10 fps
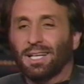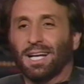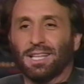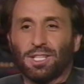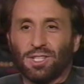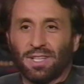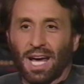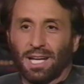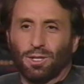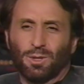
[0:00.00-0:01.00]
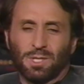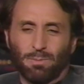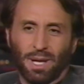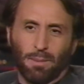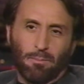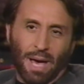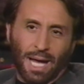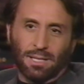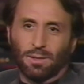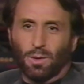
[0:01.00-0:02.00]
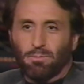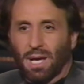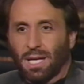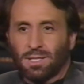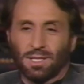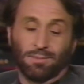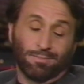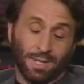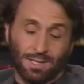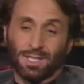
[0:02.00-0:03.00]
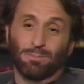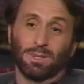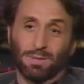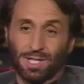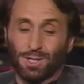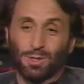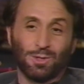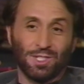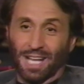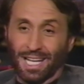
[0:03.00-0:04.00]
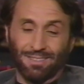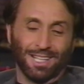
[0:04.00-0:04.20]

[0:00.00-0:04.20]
and this and that, and who was better, Mantle or Mays, and, and some people said Duke Snider.